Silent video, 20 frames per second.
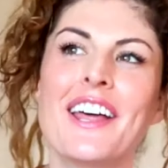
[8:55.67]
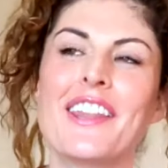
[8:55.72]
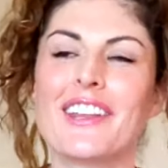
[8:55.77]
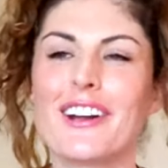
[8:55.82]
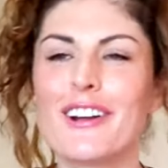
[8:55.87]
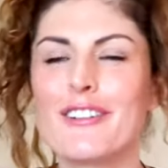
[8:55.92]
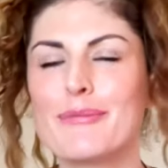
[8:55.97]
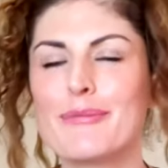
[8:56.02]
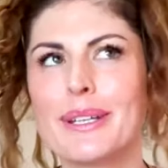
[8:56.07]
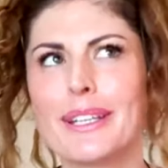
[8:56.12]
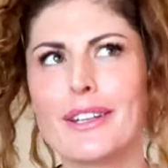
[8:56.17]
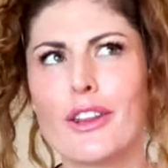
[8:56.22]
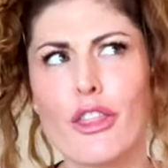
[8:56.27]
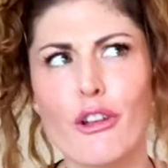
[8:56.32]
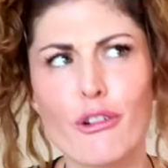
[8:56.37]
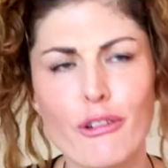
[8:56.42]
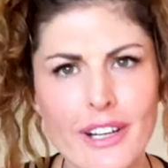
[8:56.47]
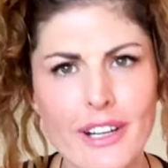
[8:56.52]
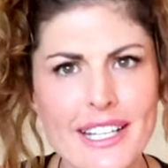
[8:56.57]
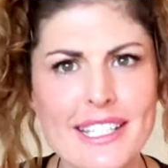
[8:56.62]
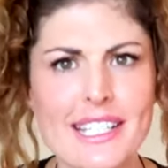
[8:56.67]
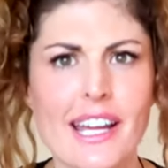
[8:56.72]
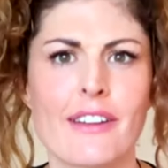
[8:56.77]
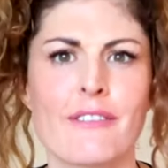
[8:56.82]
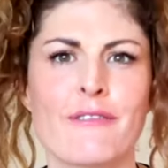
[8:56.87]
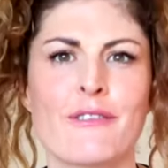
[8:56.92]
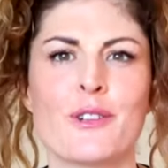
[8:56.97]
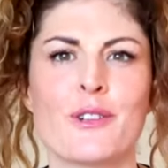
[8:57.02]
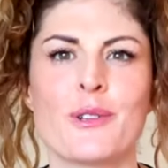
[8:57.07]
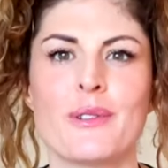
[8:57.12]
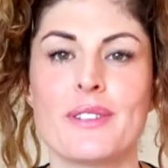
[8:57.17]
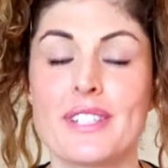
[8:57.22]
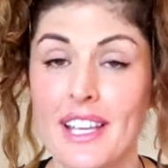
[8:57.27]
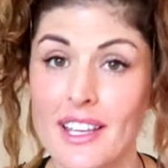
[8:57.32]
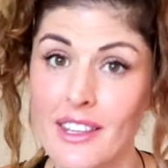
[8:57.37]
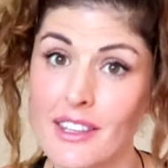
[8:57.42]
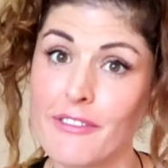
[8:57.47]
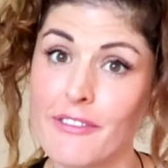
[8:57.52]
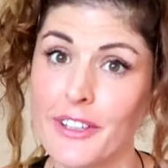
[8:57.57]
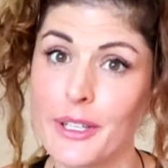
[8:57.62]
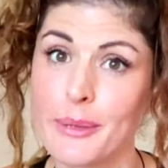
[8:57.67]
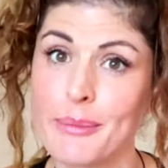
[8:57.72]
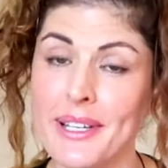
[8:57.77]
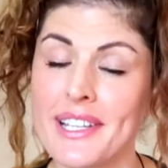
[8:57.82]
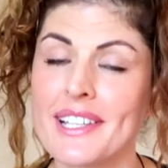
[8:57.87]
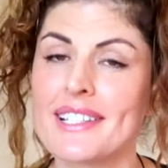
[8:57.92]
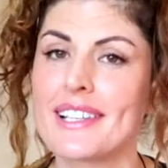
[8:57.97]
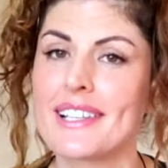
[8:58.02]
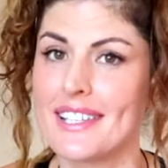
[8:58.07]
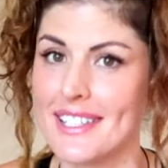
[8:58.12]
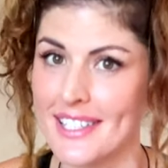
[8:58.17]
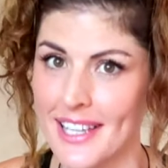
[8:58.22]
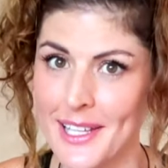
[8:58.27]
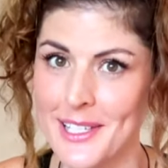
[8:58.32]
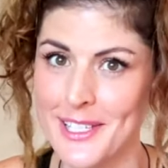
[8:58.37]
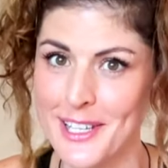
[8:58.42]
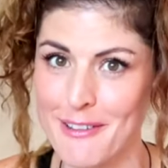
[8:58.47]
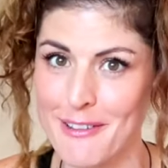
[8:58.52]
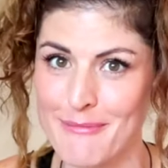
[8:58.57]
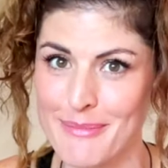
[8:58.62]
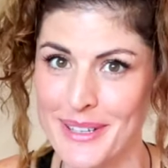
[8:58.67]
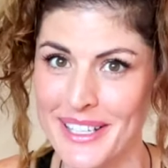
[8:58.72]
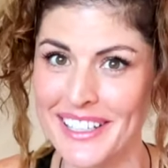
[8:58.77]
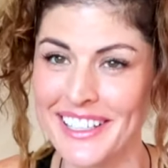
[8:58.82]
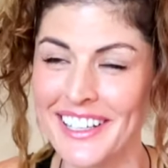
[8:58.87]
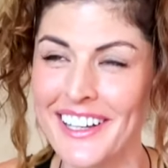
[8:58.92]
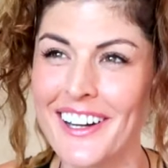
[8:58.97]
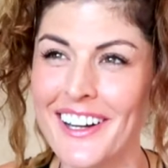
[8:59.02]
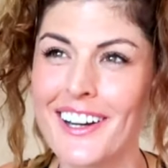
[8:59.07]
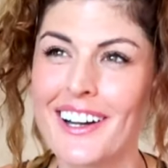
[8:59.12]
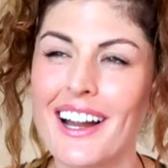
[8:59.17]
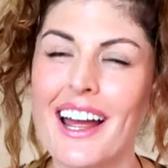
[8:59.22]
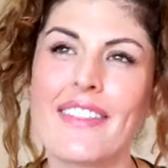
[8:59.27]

there have been 3 typhoons in the Philippines since I've been here,